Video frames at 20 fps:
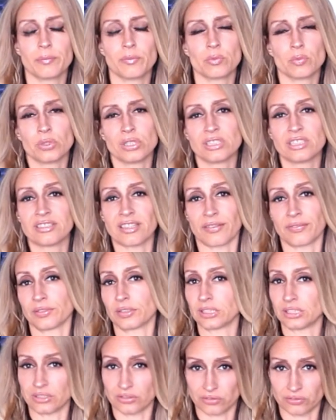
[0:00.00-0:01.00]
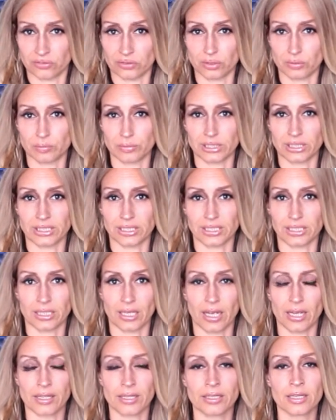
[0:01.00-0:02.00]
We definitely assume leaky
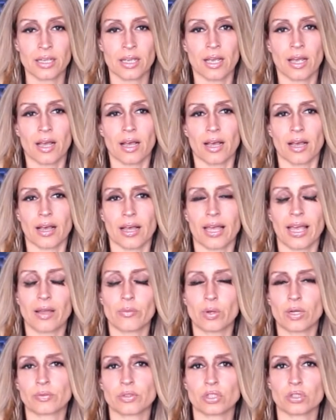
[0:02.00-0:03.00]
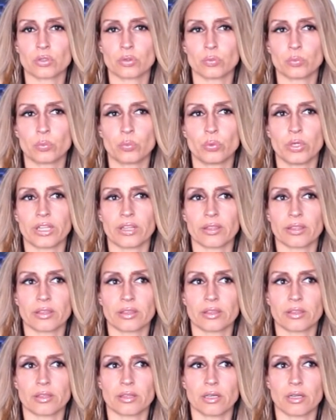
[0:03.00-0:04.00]
gut. However,
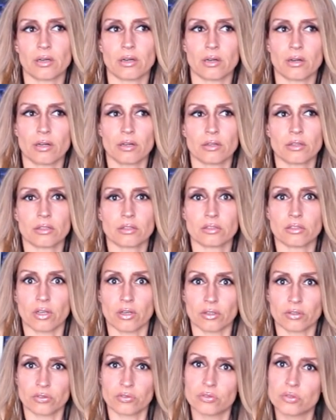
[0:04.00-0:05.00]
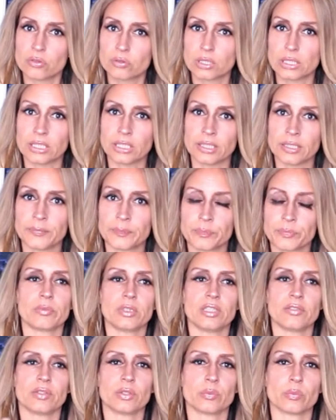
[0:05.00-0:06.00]
with our dog Zuki,
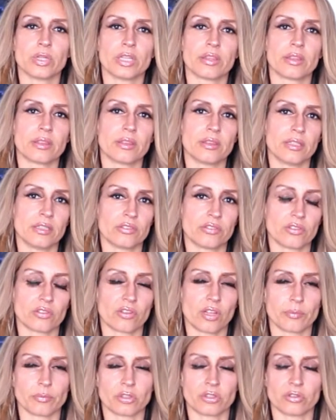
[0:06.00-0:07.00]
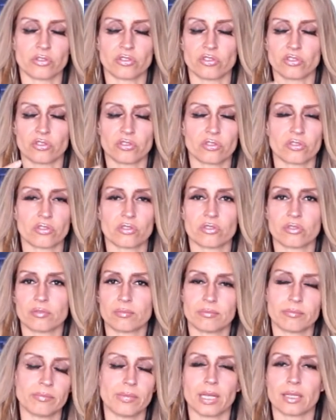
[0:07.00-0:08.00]
even with these assumptions, she
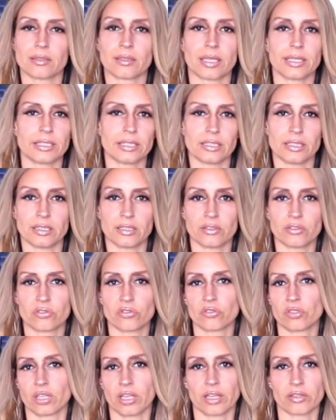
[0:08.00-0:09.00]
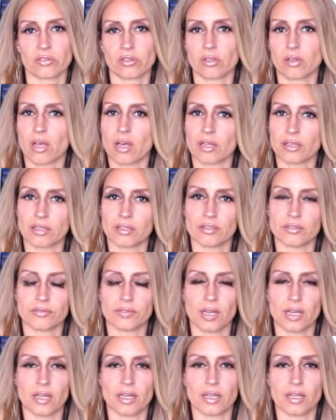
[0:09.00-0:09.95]
smelled like yeast, she has a lot of